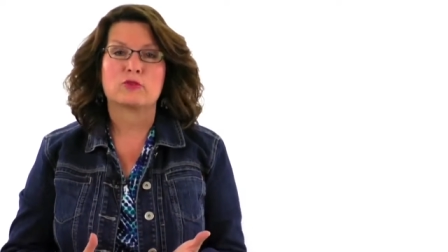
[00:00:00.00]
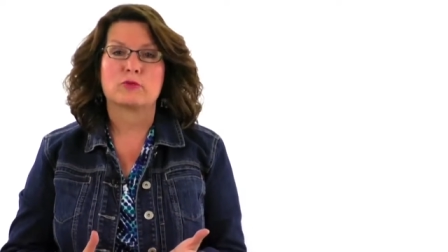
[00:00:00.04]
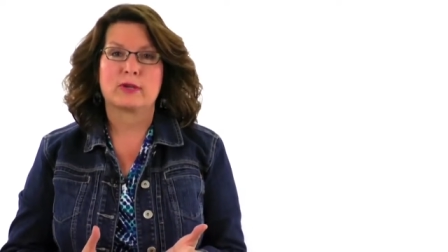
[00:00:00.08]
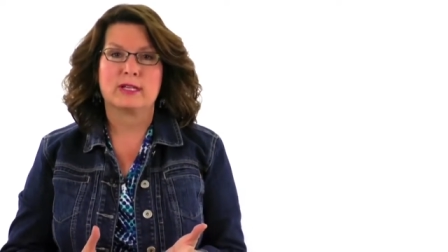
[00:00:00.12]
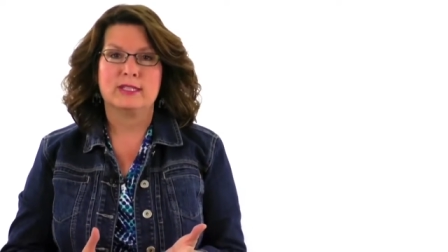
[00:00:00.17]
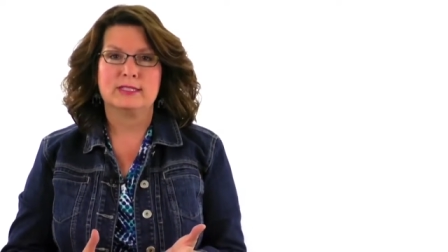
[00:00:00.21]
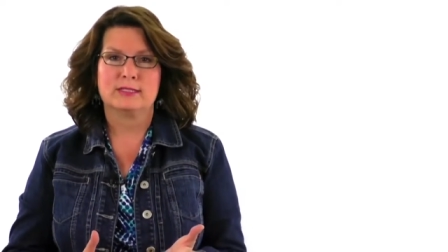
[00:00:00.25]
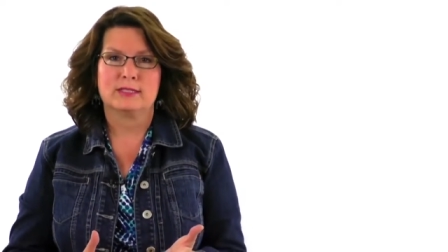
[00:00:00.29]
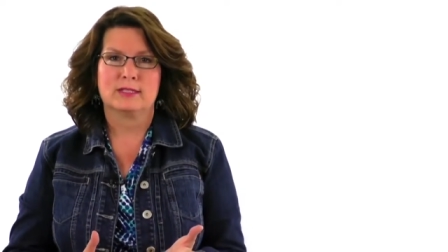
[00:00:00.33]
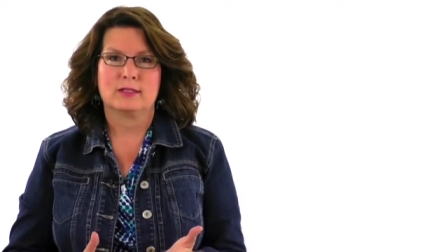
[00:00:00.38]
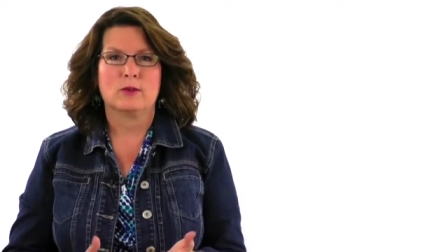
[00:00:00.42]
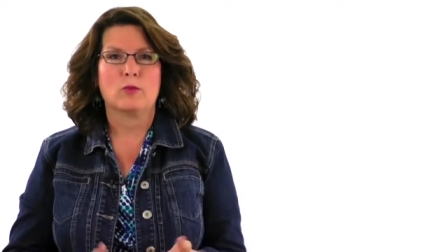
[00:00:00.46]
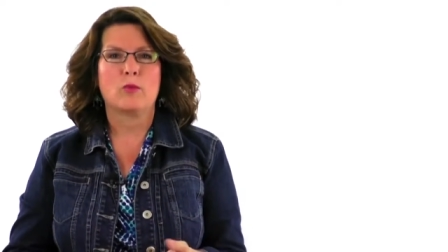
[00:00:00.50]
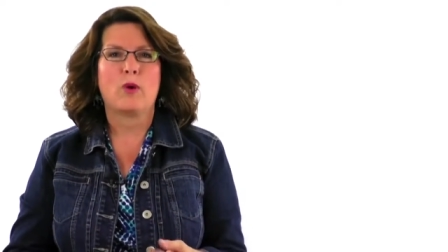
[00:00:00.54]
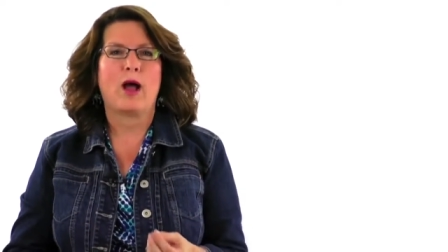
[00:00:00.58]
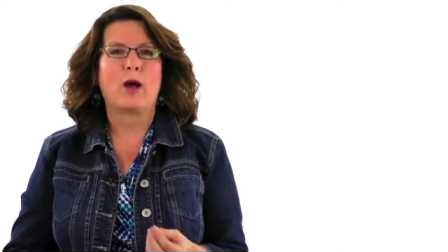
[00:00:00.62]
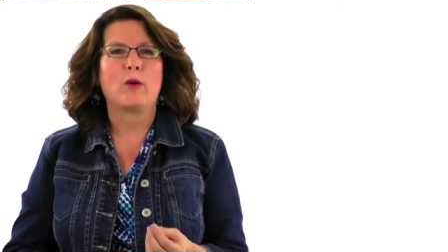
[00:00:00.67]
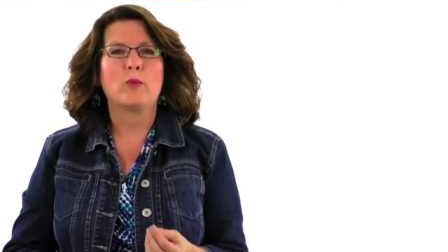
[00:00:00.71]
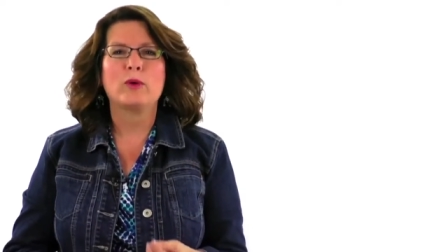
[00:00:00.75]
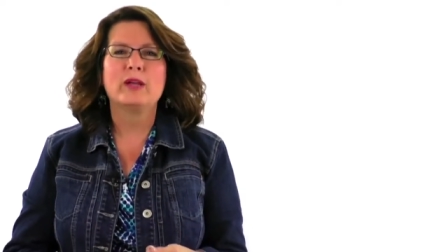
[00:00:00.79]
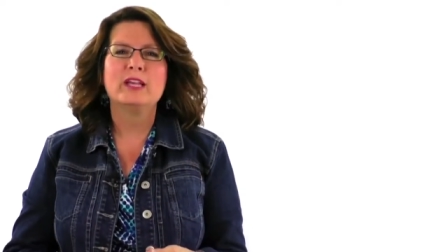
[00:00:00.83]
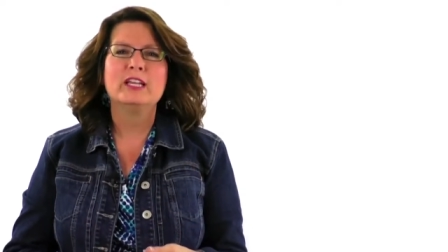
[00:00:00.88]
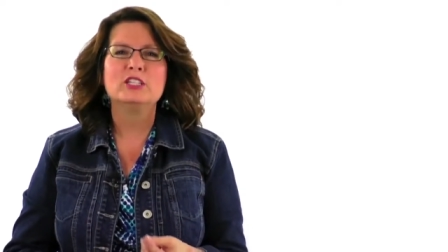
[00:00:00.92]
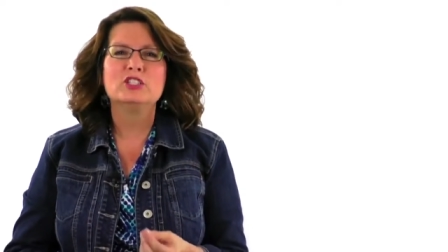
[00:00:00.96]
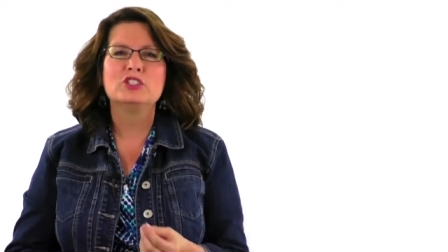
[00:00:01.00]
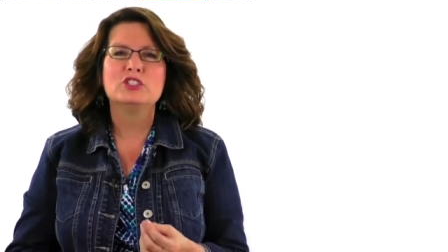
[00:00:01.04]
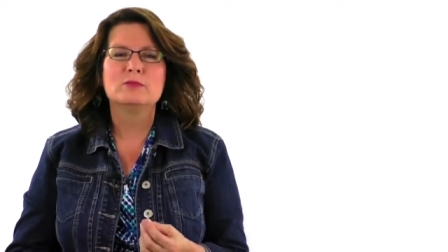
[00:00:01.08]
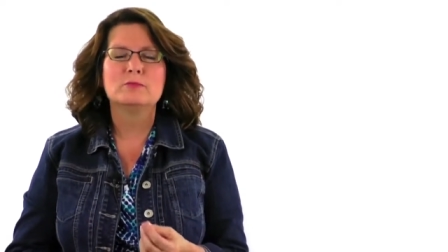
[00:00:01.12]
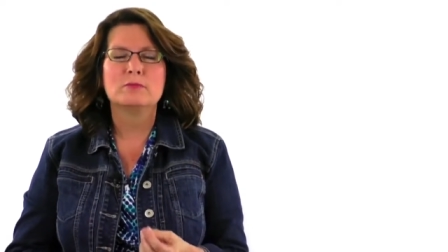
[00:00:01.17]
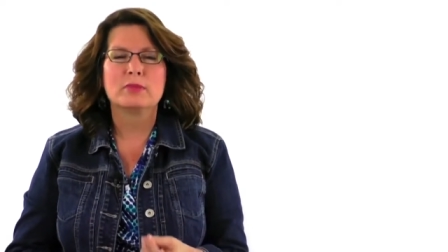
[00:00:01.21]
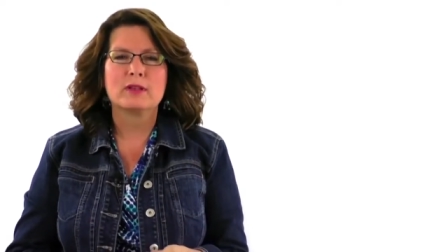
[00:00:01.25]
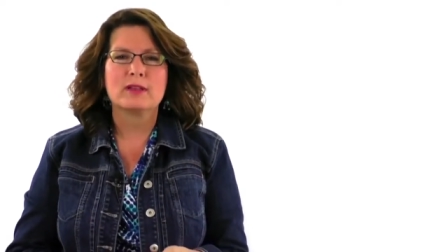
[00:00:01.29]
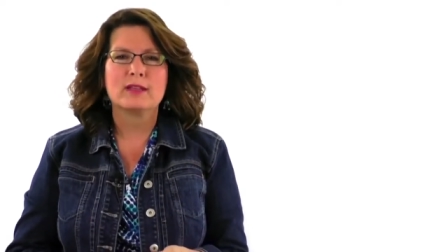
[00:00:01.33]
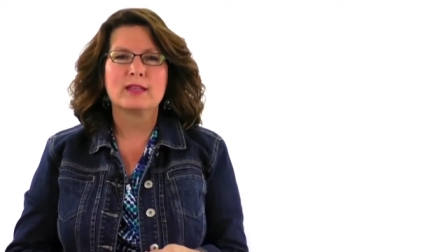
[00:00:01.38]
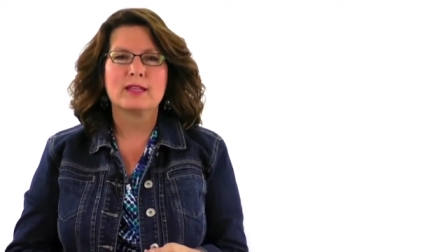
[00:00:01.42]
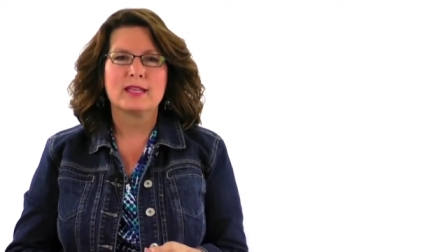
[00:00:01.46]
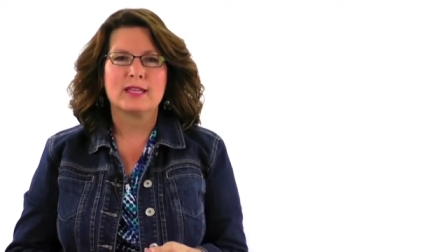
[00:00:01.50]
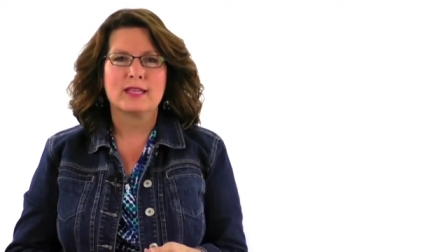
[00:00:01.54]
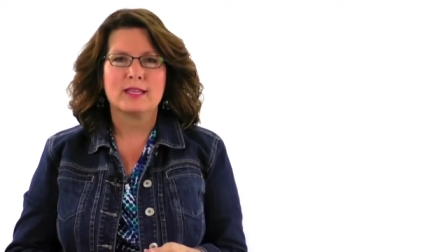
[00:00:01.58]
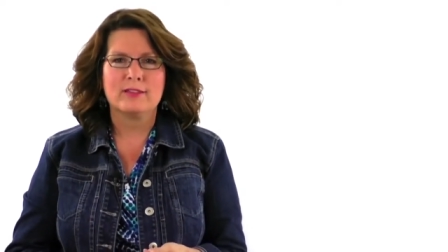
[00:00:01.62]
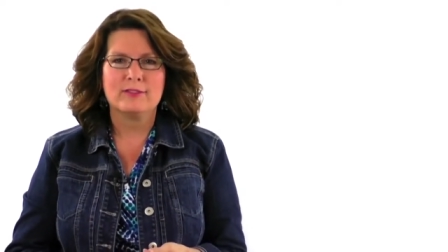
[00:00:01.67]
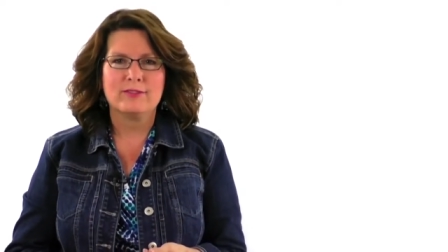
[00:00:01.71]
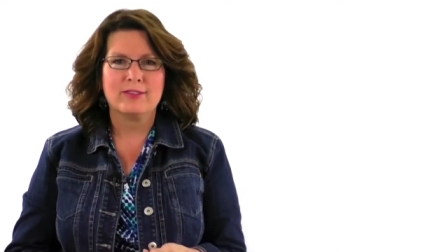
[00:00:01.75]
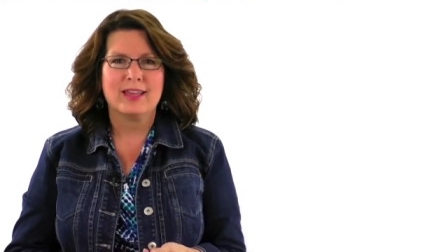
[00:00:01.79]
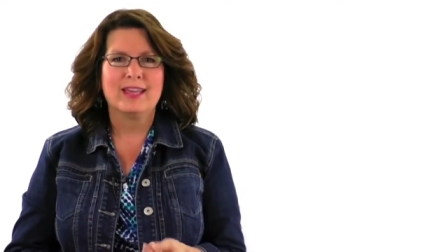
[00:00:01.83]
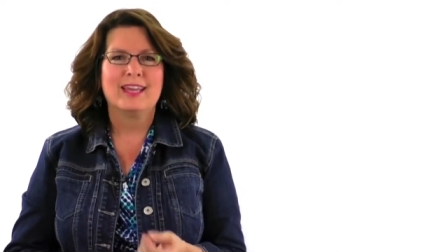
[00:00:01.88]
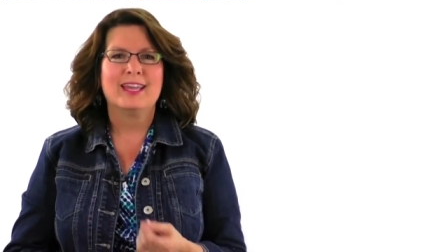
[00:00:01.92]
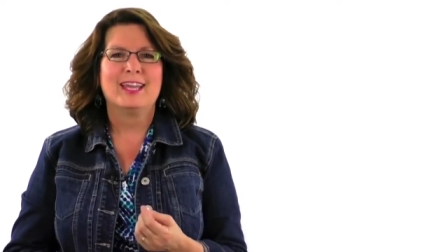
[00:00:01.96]
reason why we should
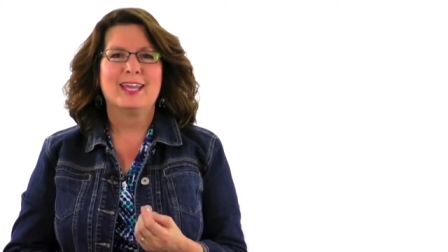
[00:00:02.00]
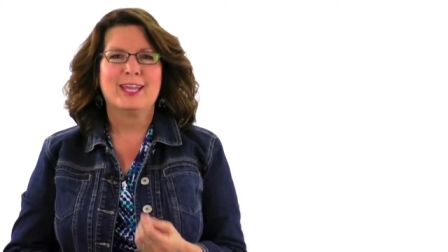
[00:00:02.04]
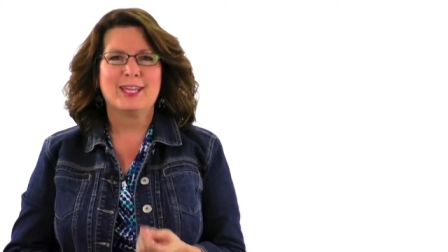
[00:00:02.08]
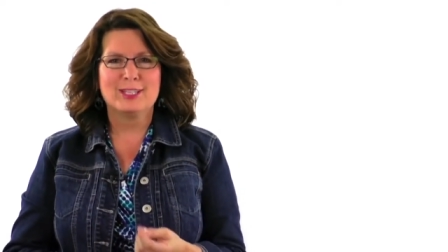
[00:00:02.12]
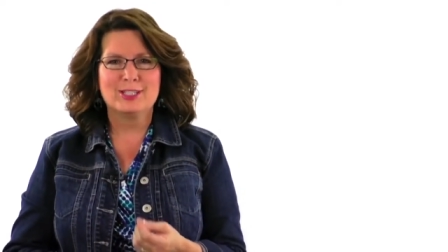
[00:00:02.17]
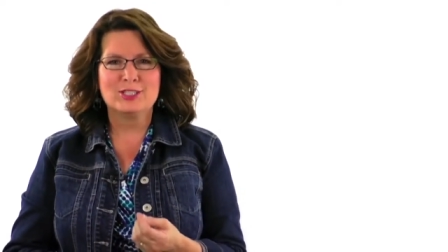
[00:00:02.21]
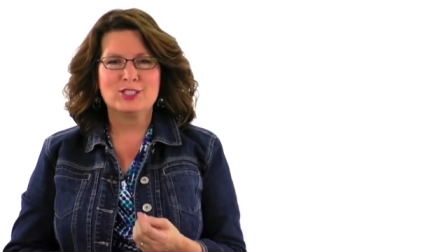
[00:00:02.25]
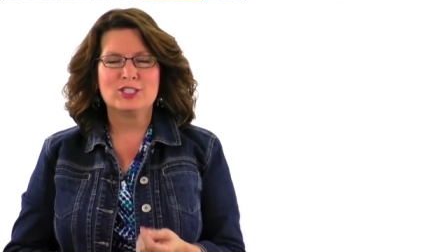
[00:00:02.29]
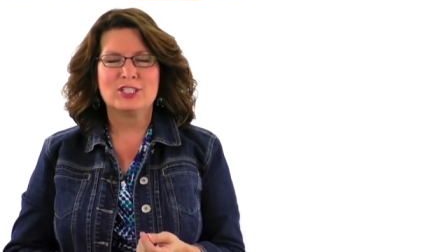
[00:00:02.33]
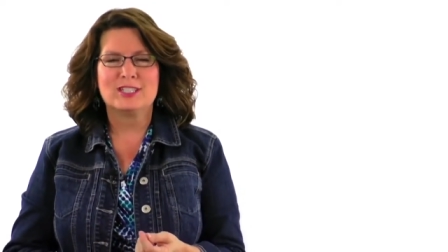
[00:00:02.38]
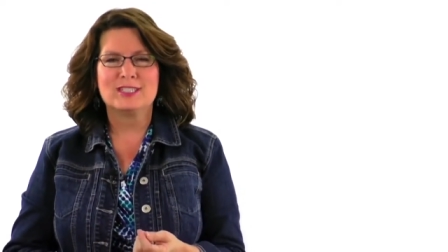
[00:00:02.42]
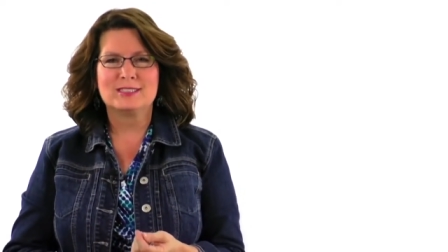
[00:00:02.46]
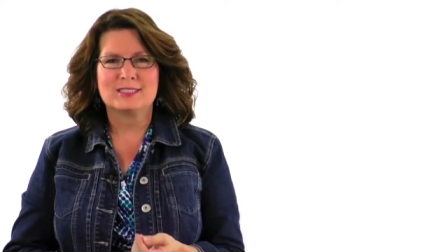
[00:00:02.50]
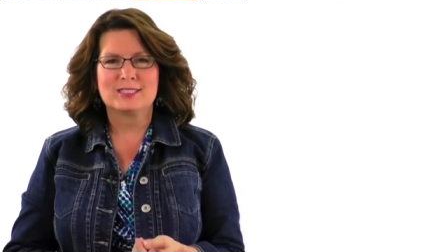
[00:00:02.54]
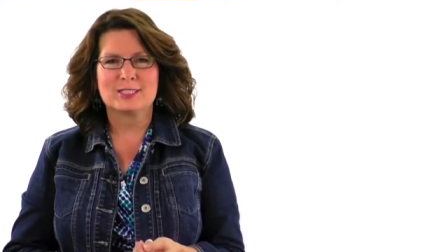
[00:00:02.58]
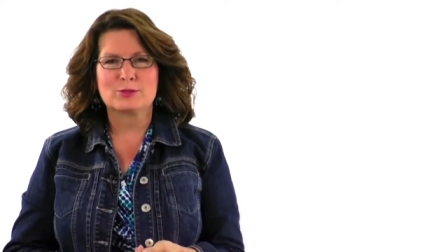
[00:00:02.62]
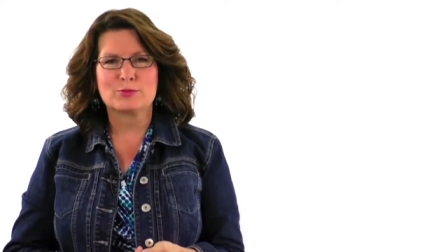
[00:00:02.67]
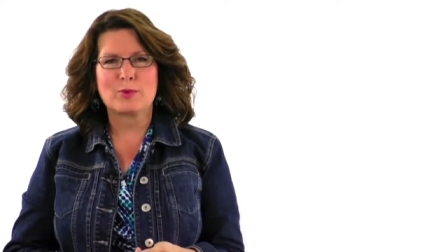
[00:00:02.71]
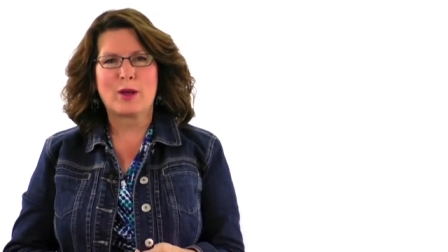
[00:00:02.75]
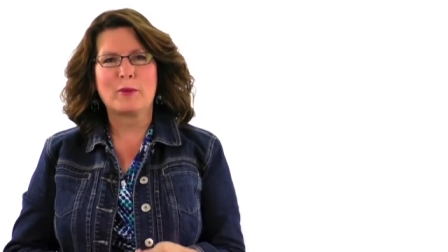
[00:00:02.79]
believe in Jesus,